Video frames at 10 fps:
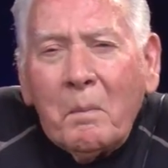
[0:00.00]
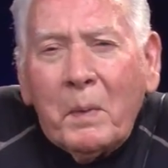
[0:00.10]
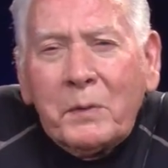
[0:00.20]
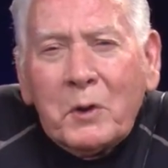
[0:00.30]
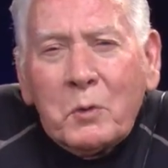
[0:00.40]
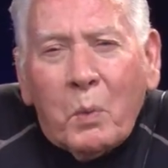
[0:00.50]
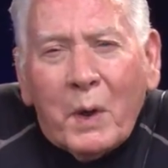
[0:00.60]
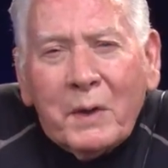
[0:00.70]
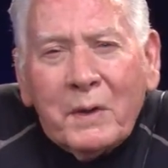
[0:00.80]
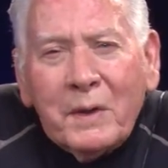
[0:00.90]
But there's
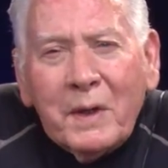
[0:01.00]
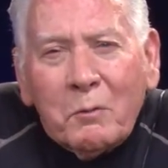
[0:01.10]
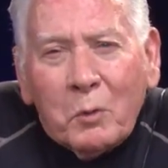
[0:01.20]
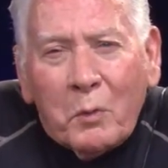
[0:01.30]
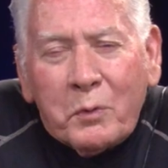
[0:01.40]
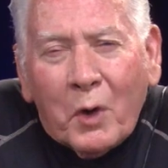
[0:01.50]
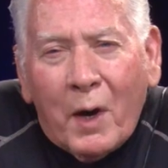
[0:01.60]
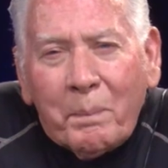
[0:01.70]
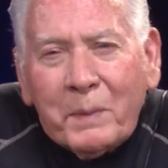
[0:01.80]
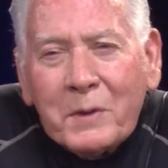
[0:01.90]
one
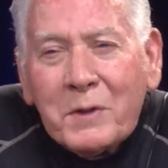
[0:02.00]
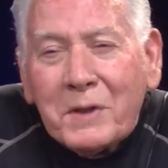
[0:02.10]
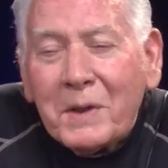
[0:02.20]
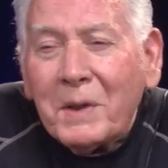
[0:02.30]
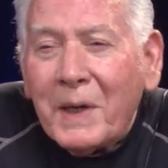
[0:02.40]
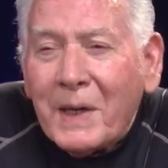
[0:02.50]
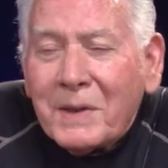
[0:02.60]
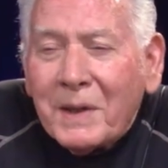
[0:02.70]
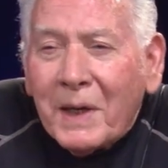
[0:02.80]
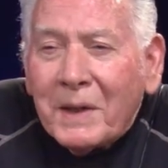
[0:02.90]
rooftop that still
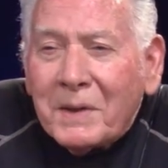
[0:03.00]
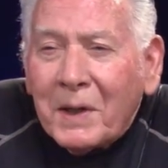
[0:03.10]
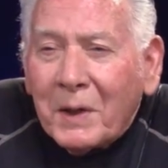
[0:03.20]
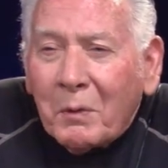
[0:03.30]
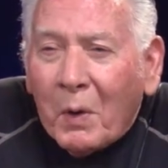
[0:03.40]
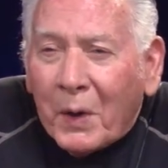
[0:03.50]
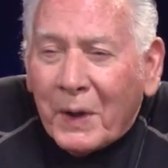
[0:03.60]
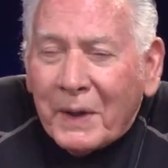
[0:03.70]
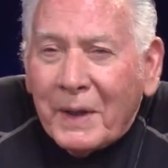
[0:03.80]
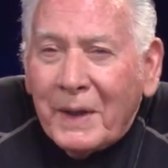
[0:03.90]
has an antenna on
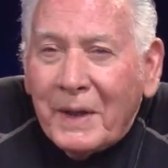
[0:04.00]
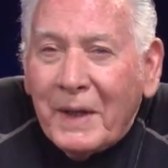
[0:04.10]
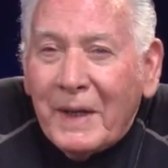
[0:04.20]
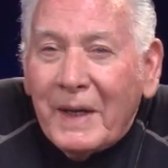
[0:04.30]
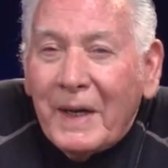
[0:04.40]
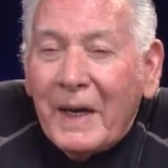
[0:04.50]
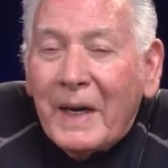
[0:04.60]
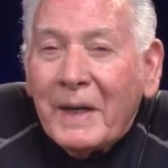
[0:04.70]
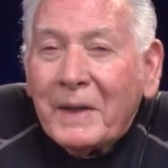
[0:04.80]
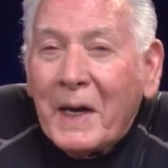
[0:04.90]
it,
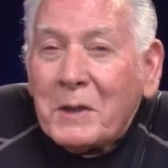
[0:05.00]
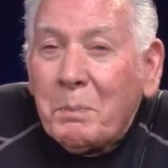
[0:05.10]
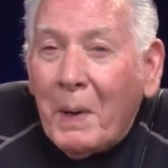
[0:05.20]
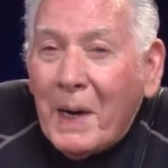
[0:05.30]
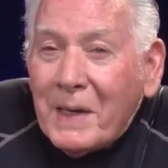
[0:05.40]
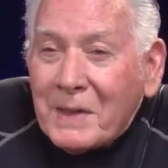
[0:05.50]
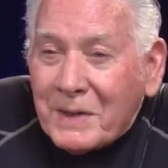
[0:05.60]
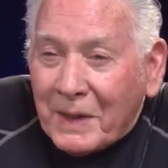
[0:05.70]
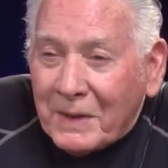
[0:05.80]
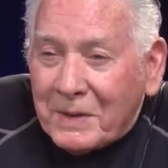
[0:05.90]
and that's Pa's
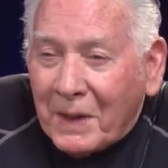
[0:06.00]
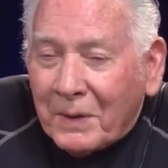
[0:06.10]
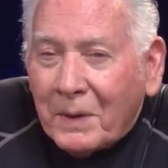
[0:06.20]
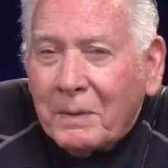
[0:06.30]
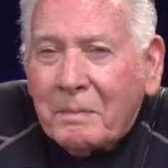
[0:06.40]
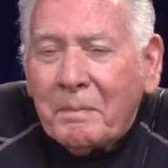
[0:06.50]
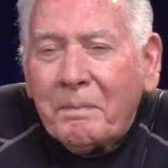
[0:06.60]
antenna.